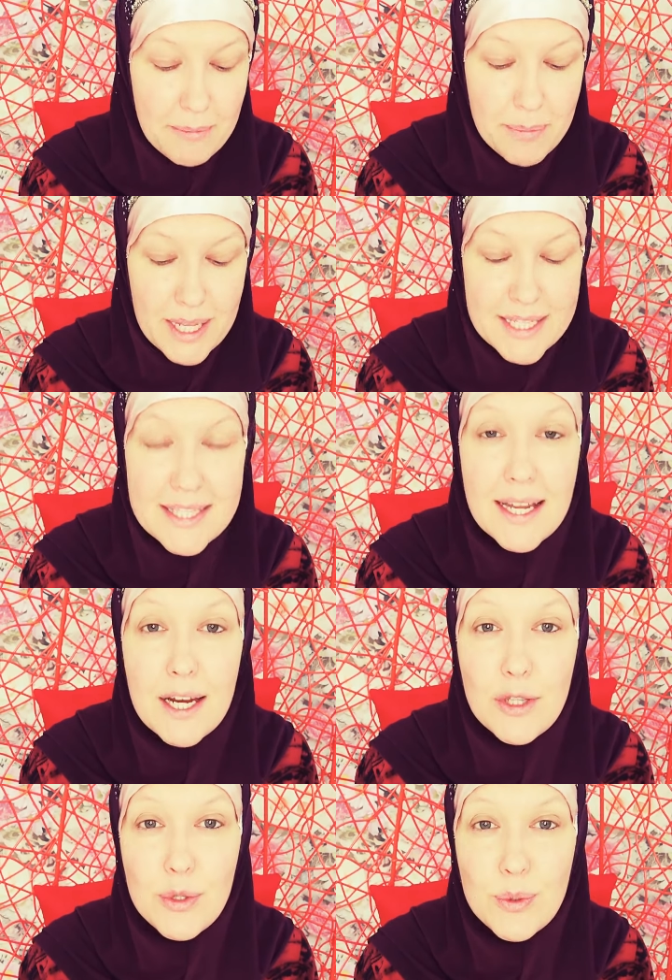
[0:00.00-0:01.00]
Blessed
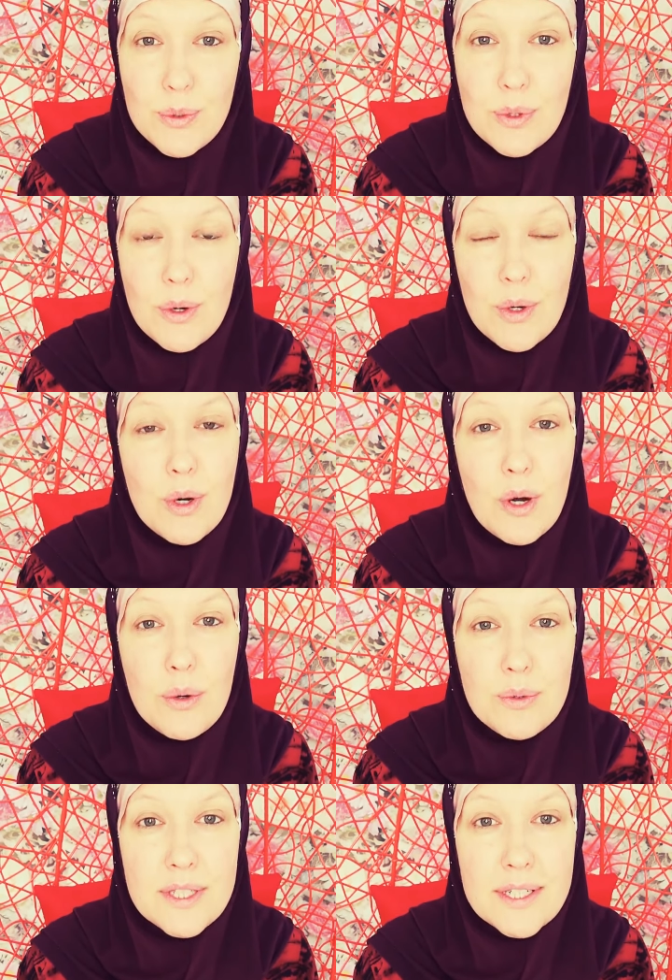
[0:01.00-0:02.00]
are you, O
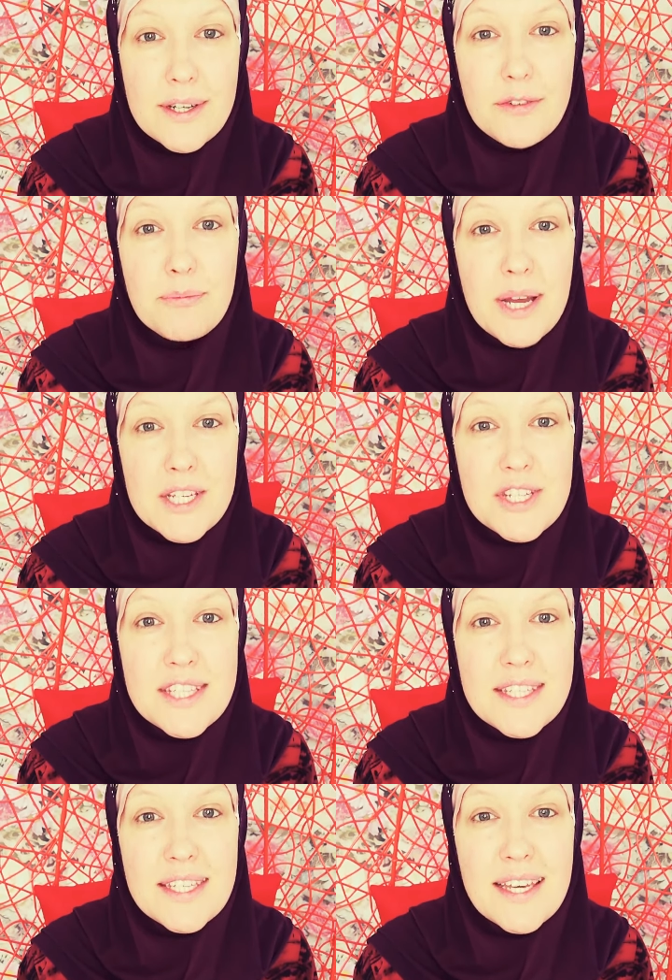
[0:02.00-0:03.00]
owner of
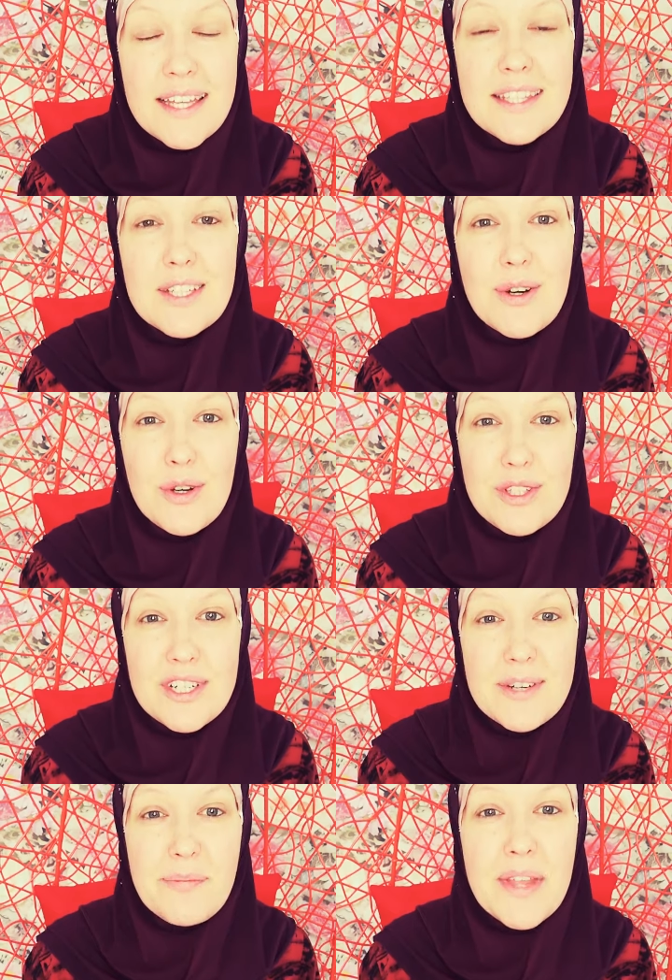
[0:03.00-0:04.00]
majesty and
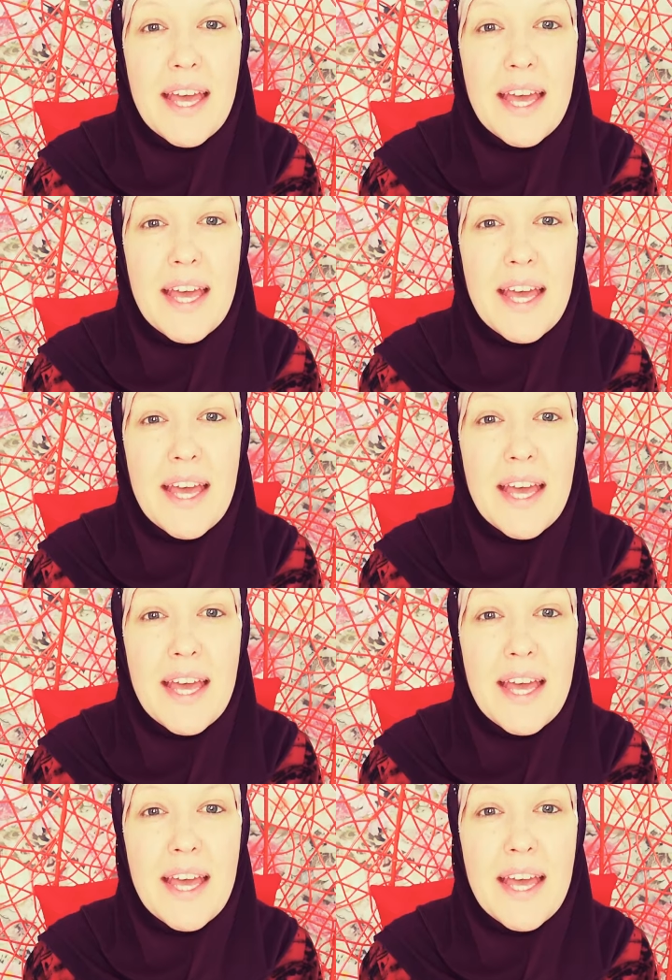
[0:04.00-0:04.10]
honor.